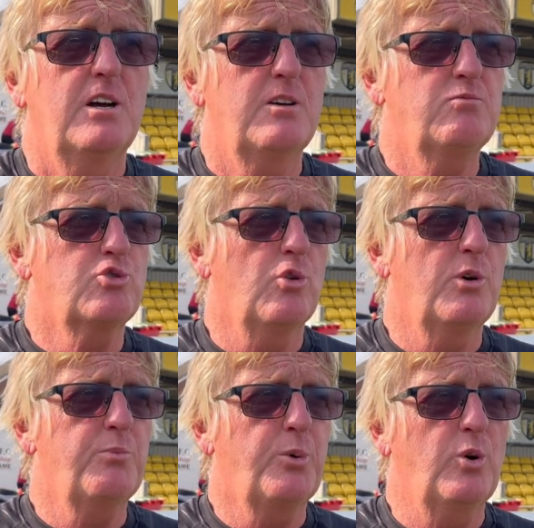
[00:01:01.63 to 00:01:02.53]

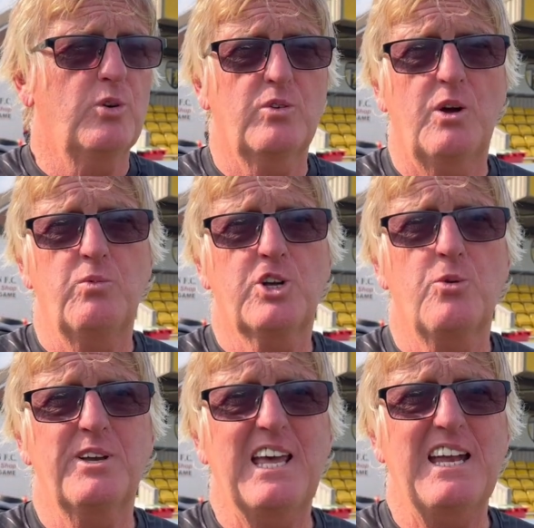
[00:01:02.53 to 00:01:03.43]
drawing board and we come
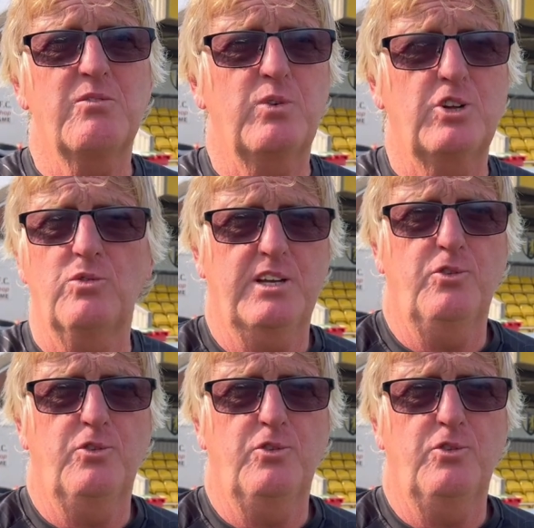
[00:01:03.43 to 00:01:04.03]
again. We don't give